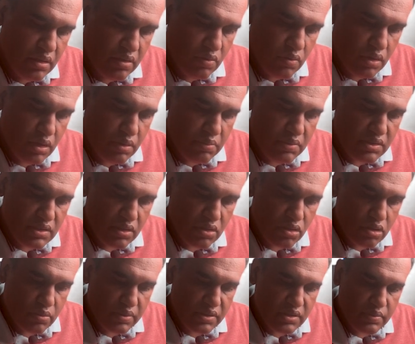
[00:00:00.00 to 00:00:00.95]
What muscle
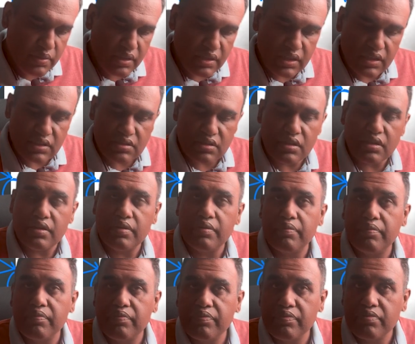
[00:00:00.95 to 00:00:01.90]
group is being tested?
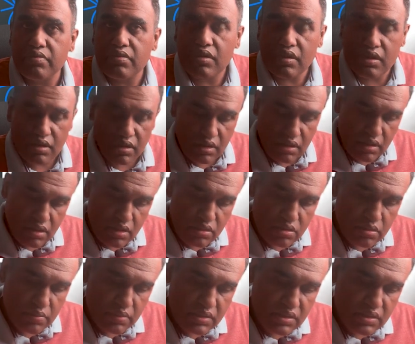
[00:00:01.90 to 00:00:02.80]
So